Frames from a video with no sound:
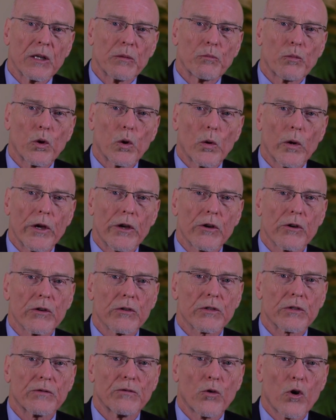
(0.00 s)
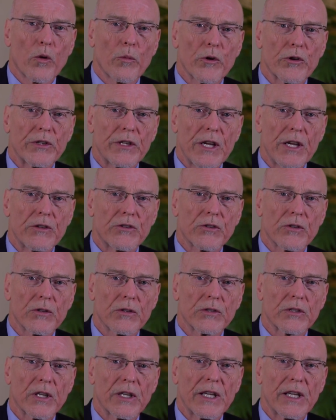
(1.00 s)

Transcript: employers, former teachers,